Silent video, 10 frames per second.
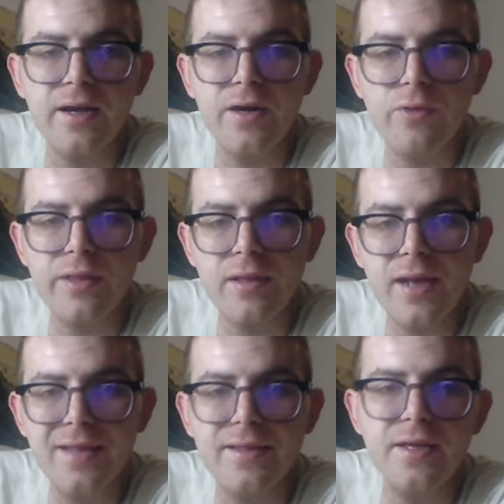With the
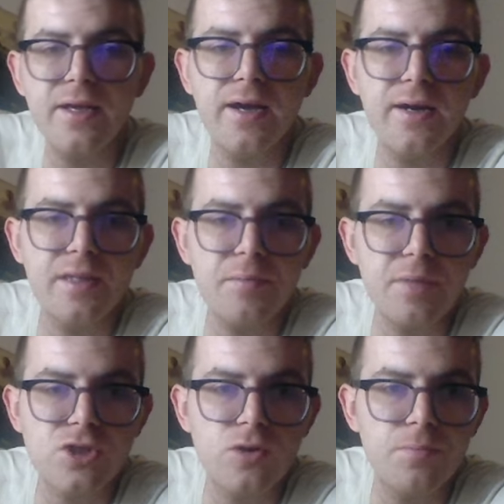knight here, the
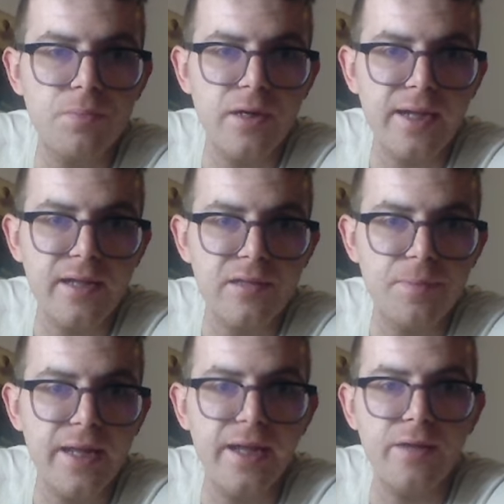bishop can't
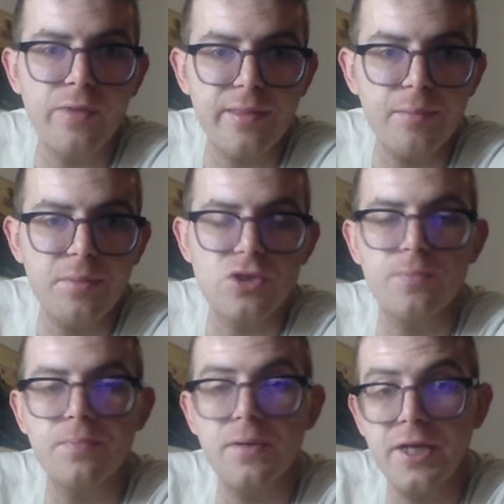play. With the
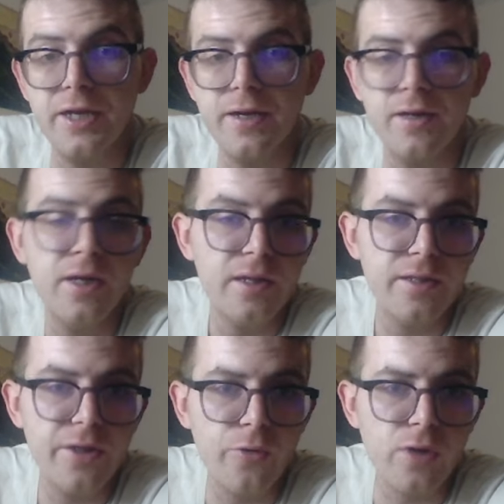bishop here,
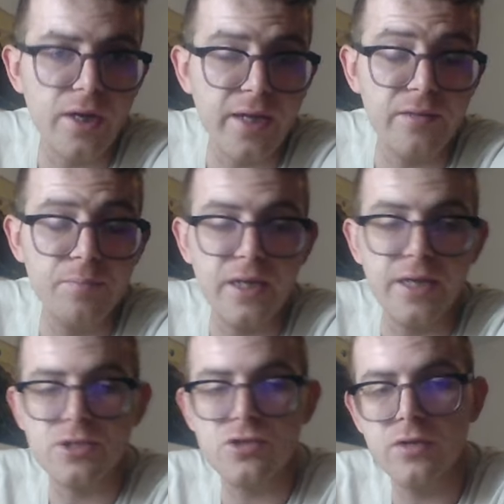the rook can
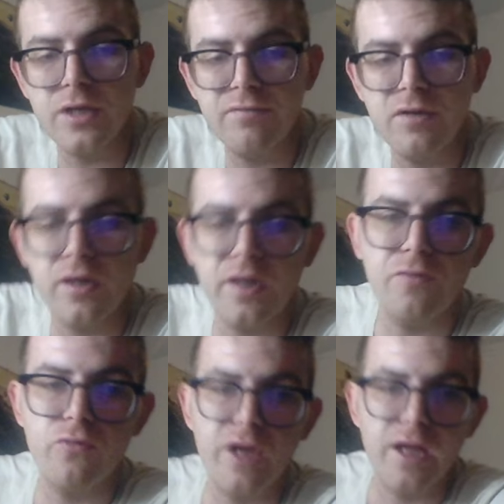play. So even
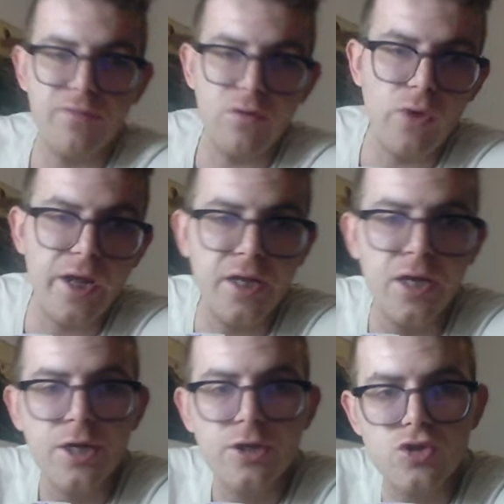if we gave away
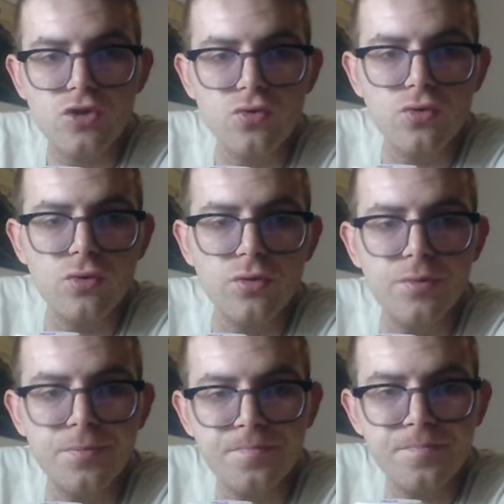
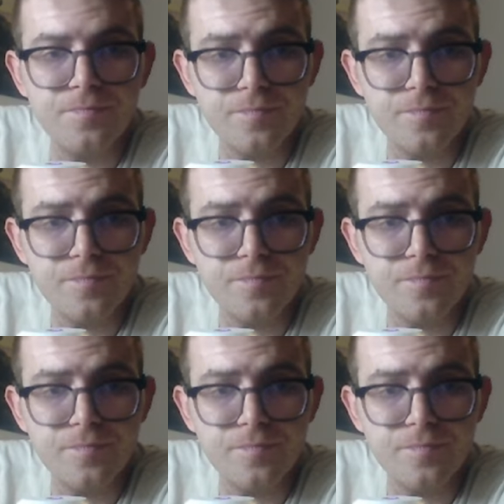two